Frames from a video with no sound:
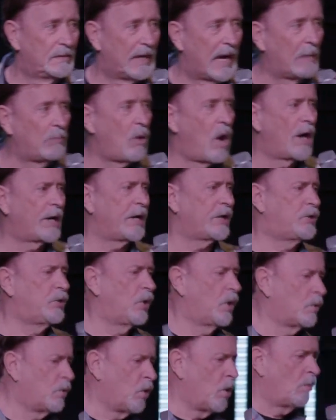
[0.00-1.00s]
I walk into
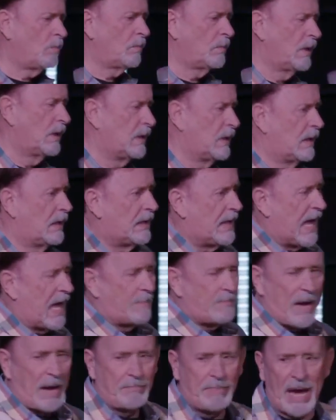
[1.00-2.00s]
a room, have
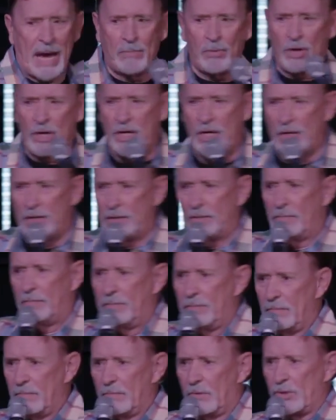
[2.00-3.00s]
my Bible hidden,
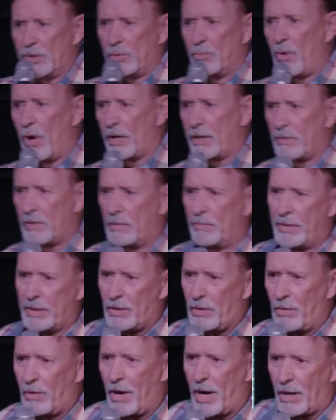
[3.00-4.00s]
because you walk in with a big
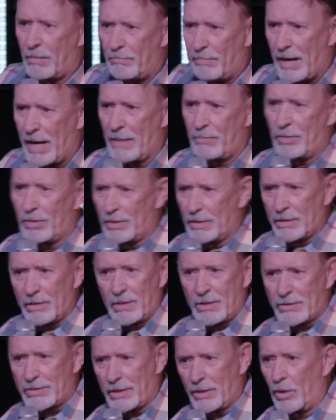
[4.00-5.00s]
old arm Bible, they're
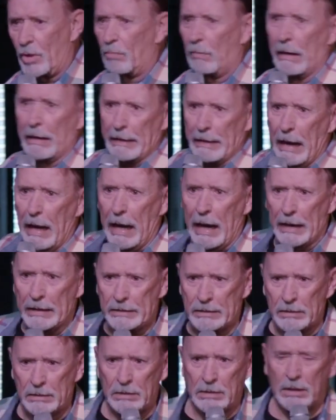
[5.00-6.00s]
going to say, oh, my God,
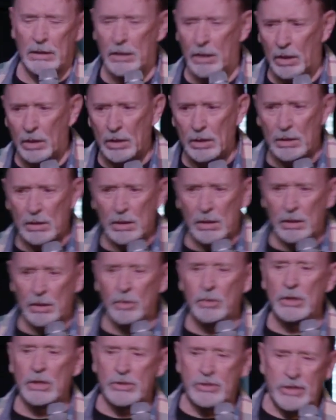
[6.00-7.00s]
you know,
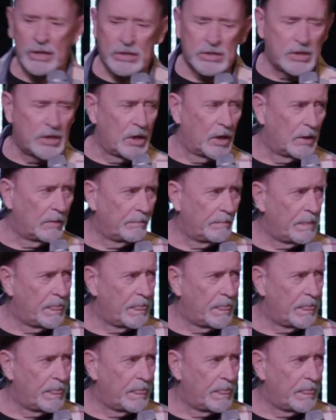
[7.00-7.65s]
lunatics here.